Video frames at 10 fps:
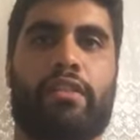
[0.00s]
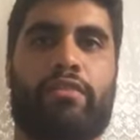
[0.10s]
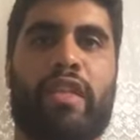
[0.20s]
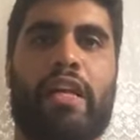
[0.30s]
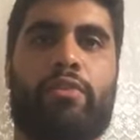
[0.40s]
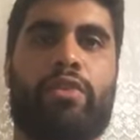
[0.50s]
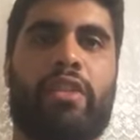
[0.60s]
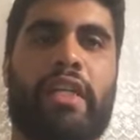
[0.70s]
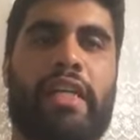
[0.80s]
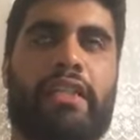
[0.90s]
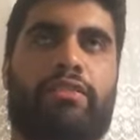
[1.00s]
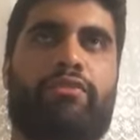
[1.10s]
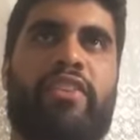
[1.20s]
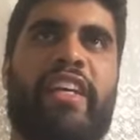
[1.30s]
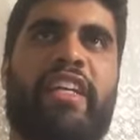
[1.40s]
flour, and
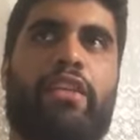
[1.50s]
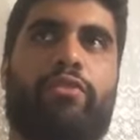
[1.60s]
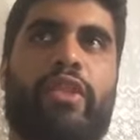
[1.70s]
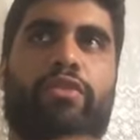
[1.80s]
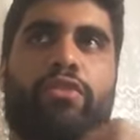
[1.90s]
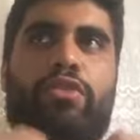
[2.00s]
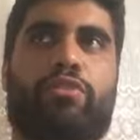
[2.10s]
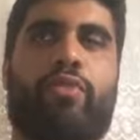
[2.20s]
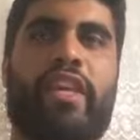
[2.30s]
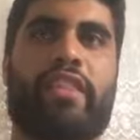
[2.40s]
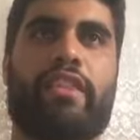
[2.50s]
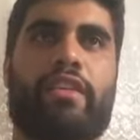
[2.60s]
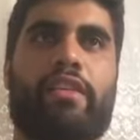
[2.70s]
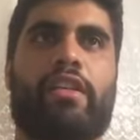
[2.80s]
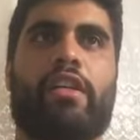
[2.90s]
fennel we use with
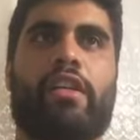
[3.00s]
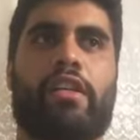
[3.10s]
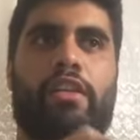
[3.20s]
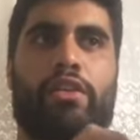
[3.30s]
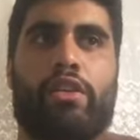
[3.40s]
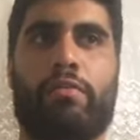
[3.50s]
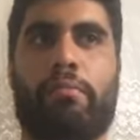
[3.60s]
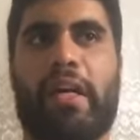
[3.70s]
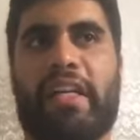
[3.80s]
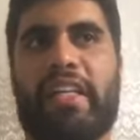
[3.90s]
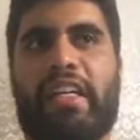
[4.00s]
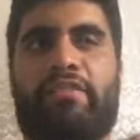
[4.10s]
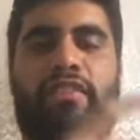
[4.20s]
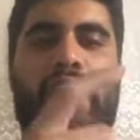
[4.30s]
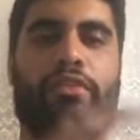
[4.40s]
the barley
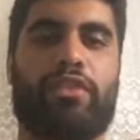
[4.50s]
flour.